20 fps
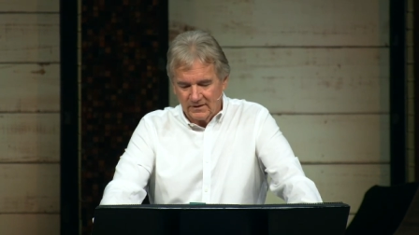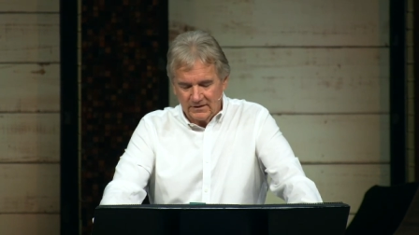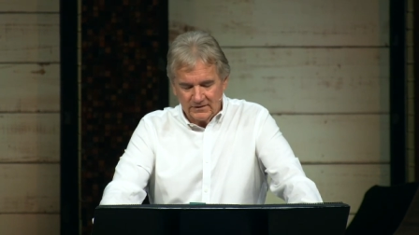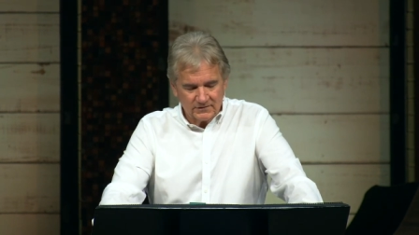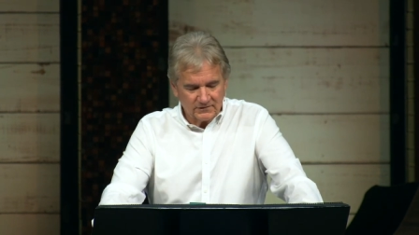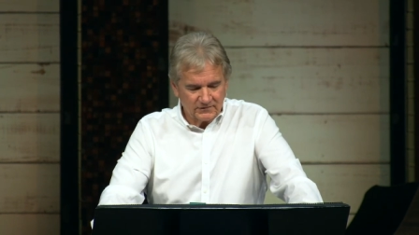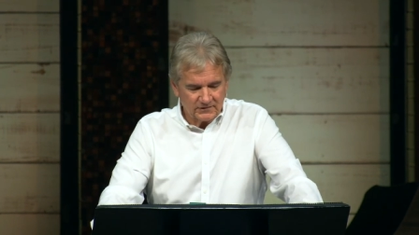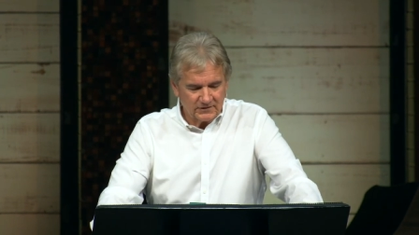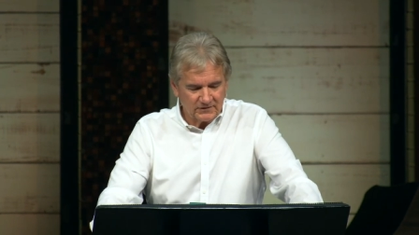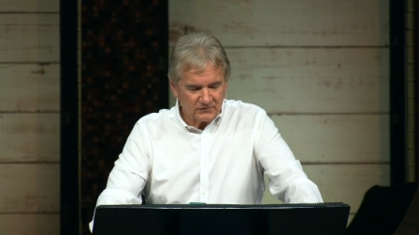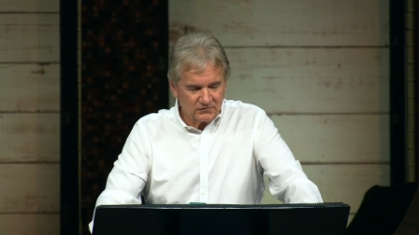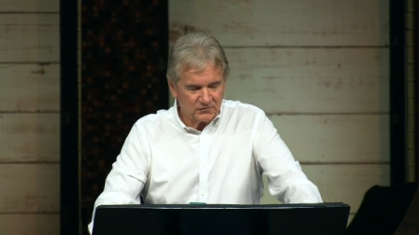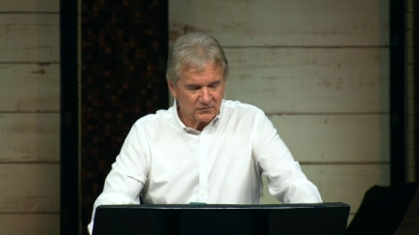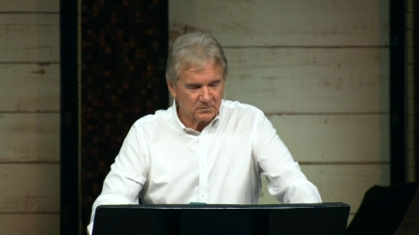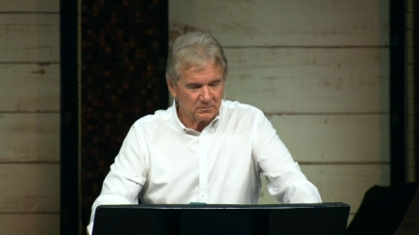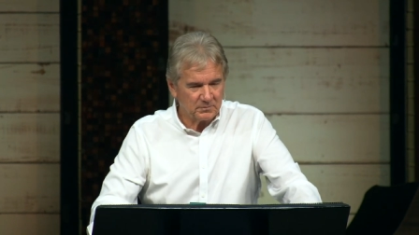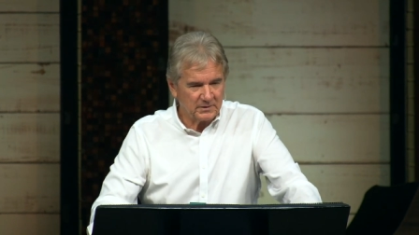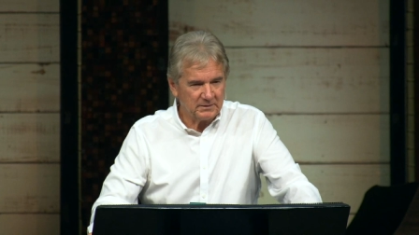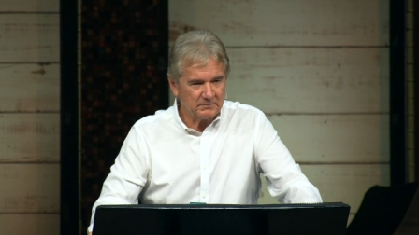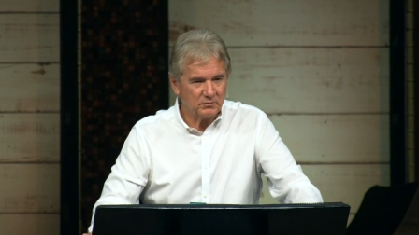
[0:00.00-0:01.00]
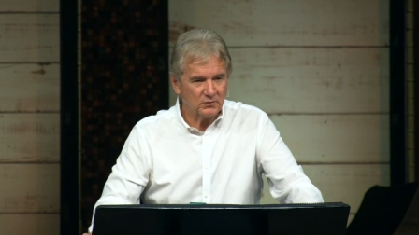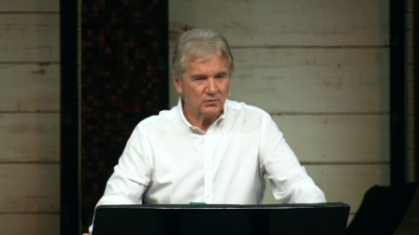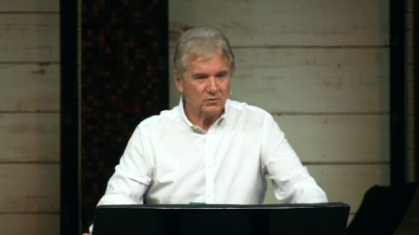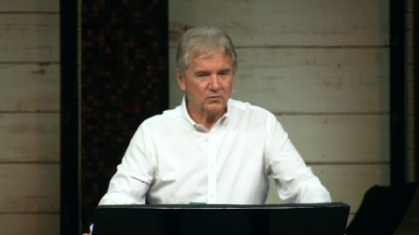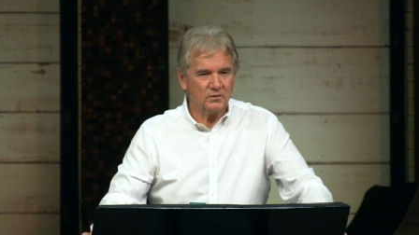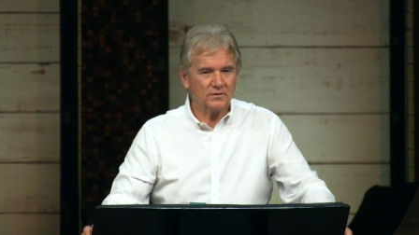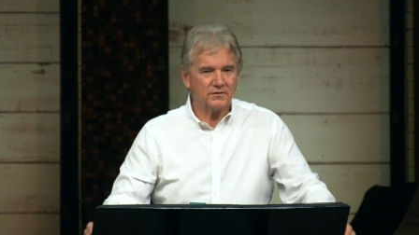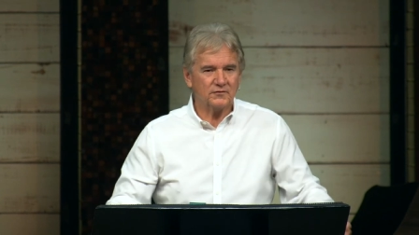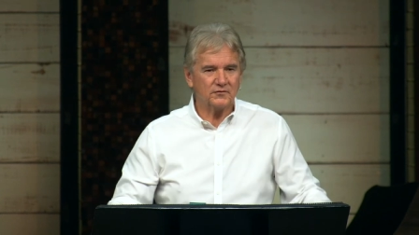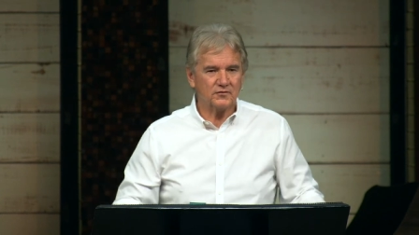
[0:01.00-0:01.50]
he deceives
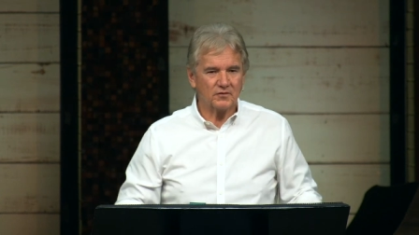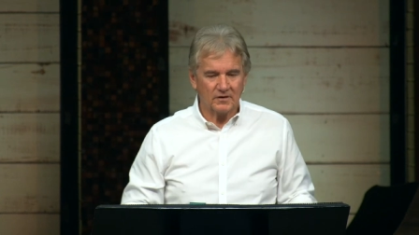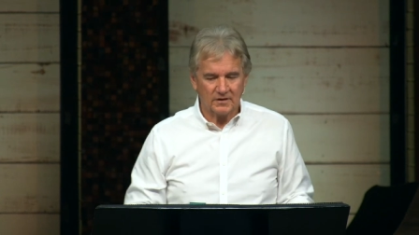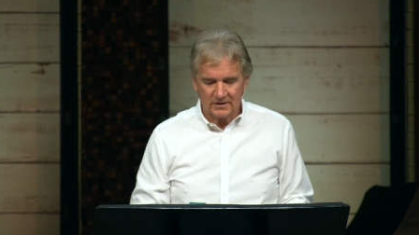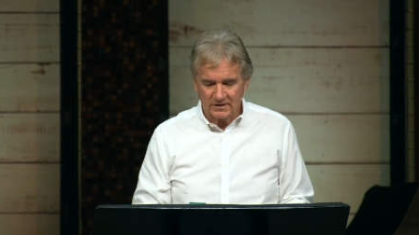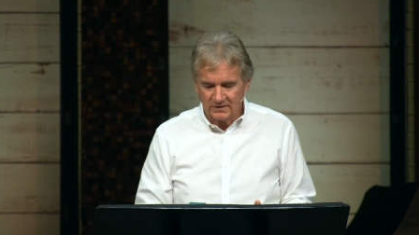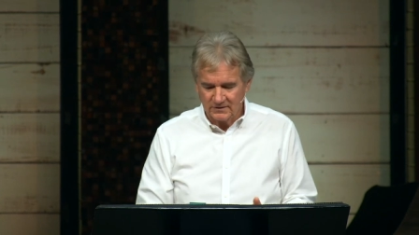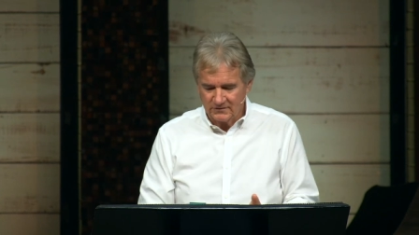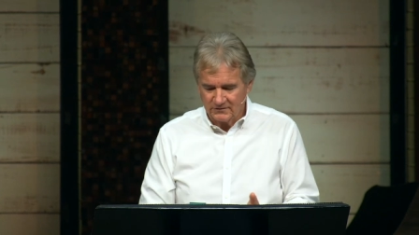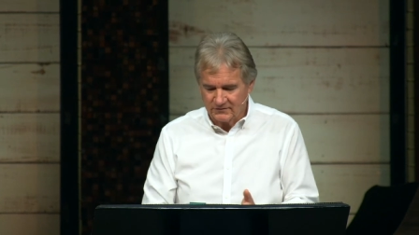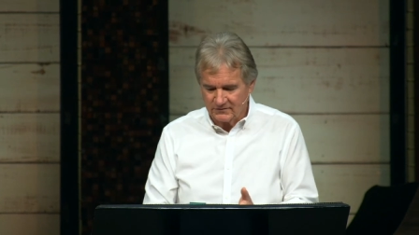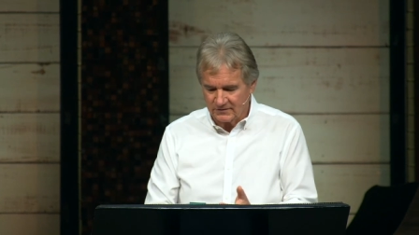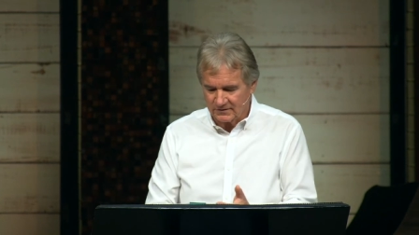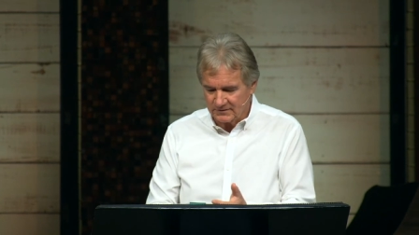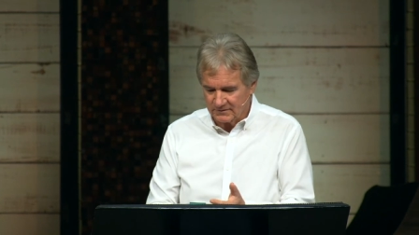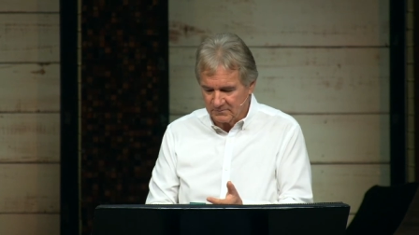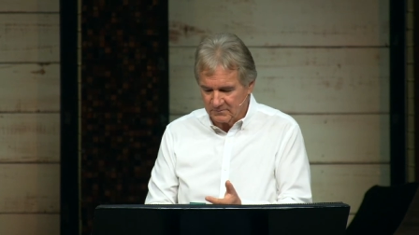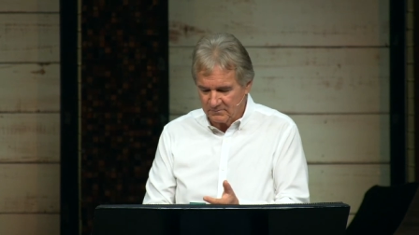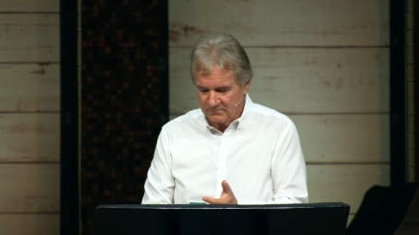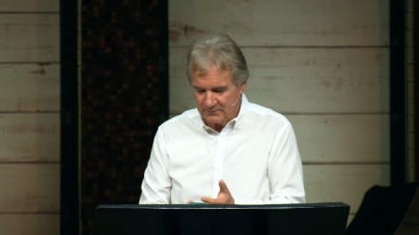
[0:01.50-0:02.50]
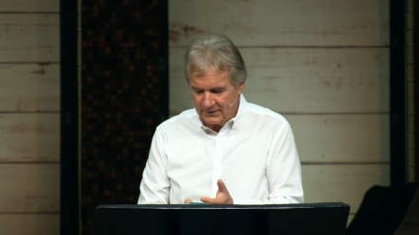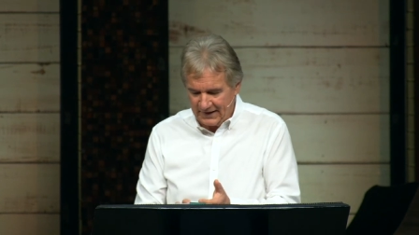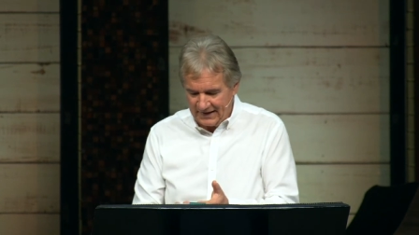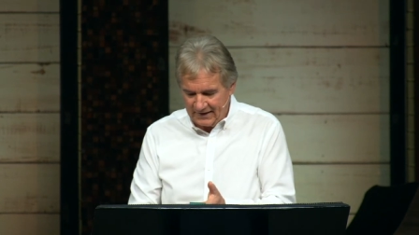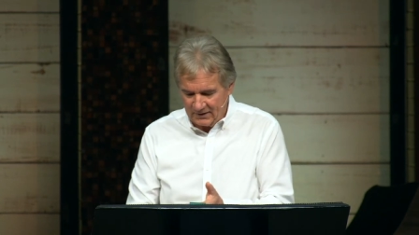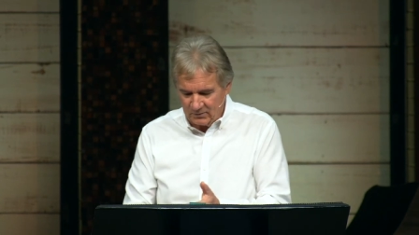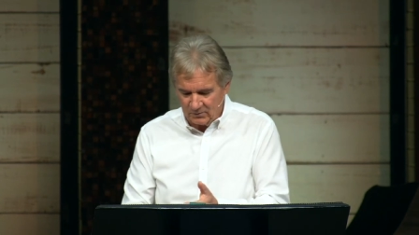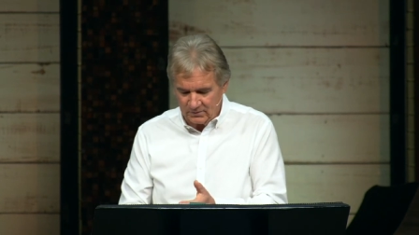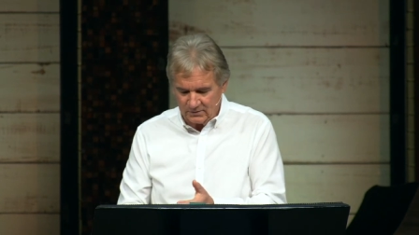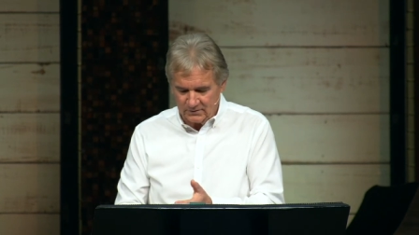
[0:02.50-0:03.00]
people with drugs and
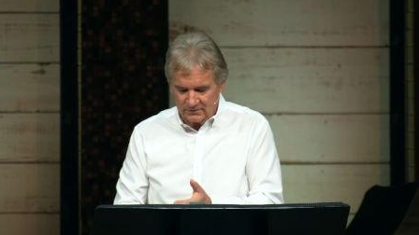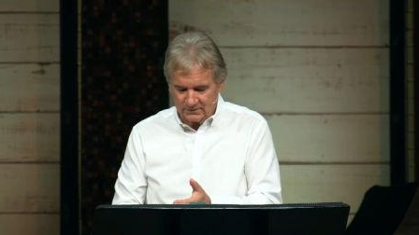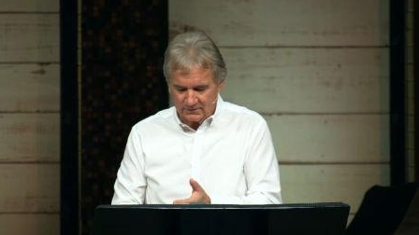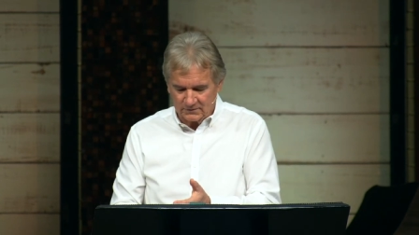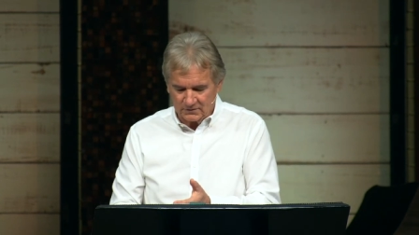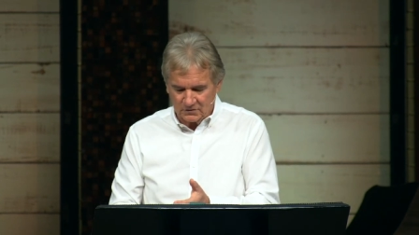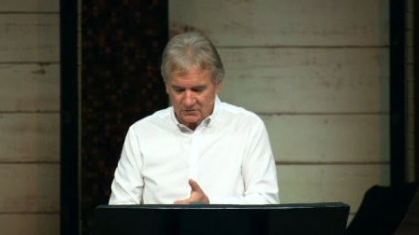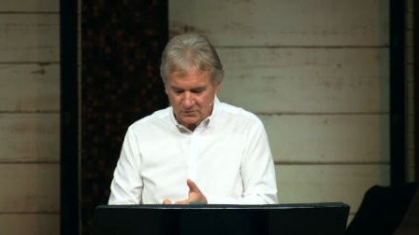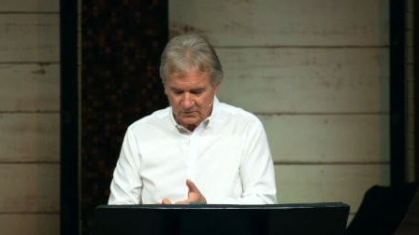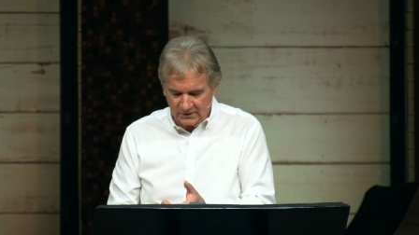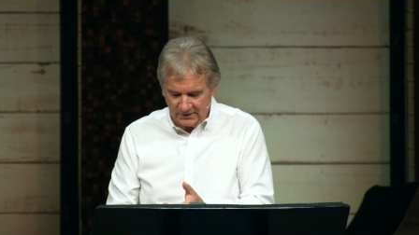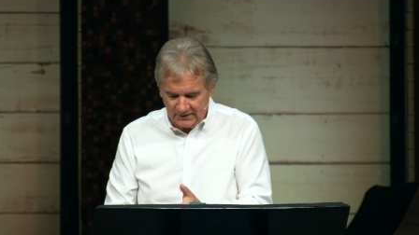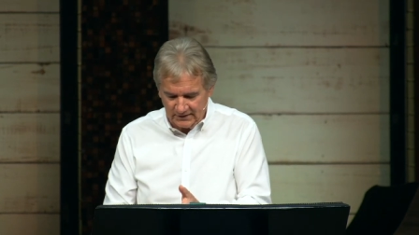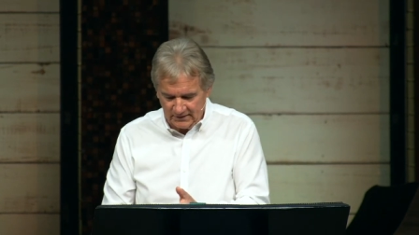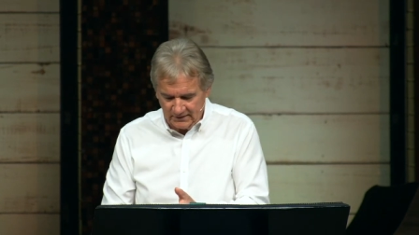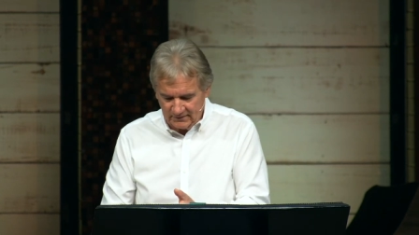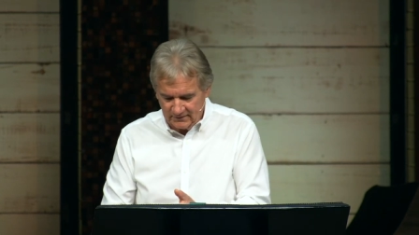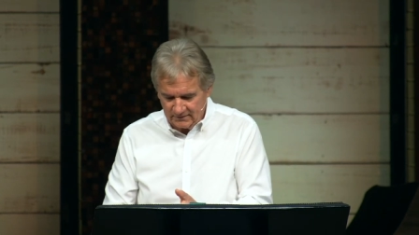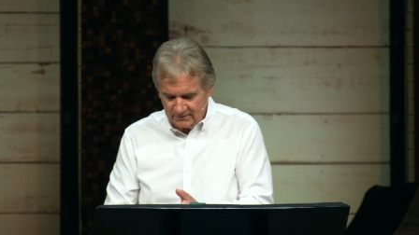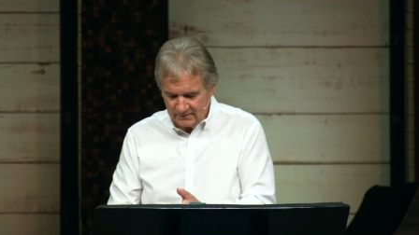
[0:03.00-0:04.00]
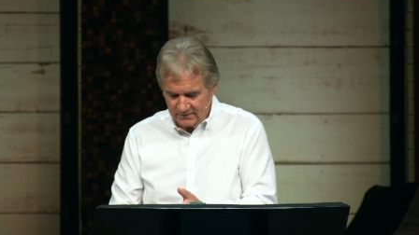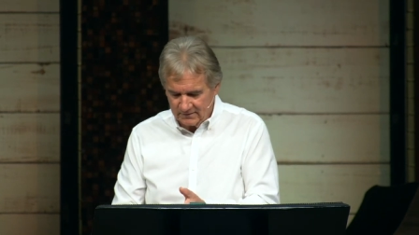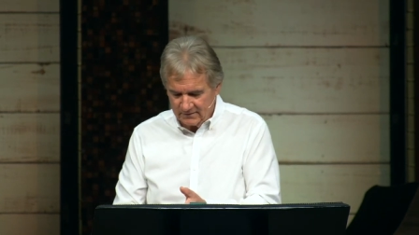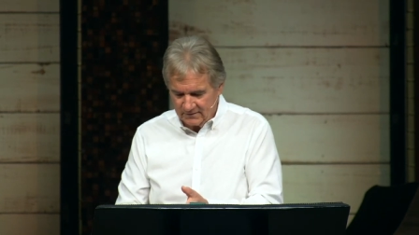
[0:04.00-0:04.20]
power and greed.